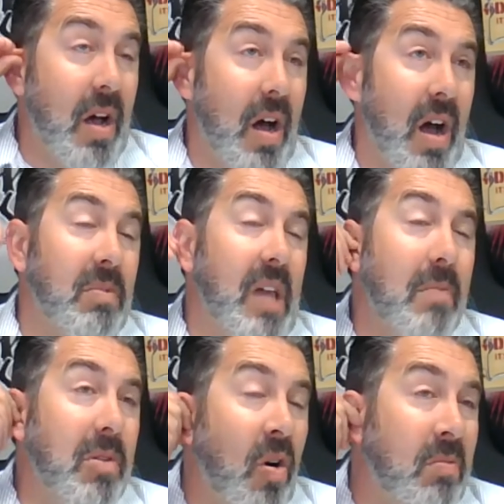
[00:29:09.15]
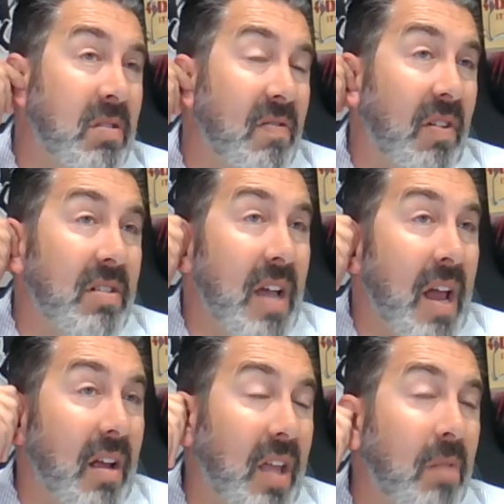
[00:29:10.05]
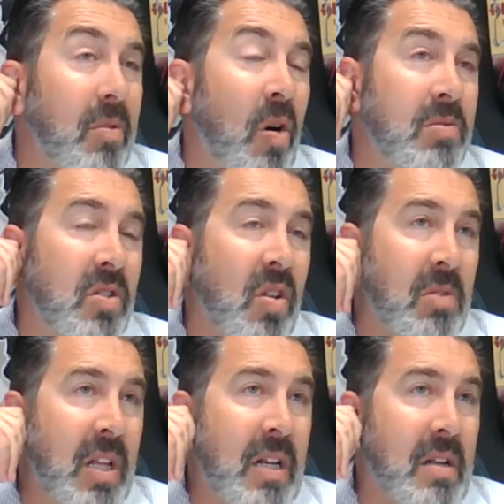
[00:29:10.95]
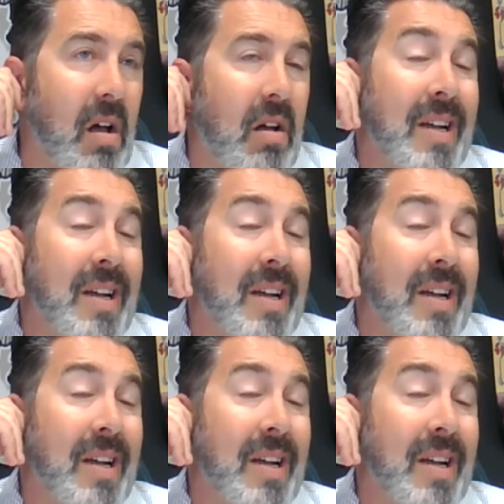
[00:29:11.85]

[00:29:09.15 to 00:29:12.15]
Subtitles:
KB Homes in Fontana, KB Homes in Loma Linda,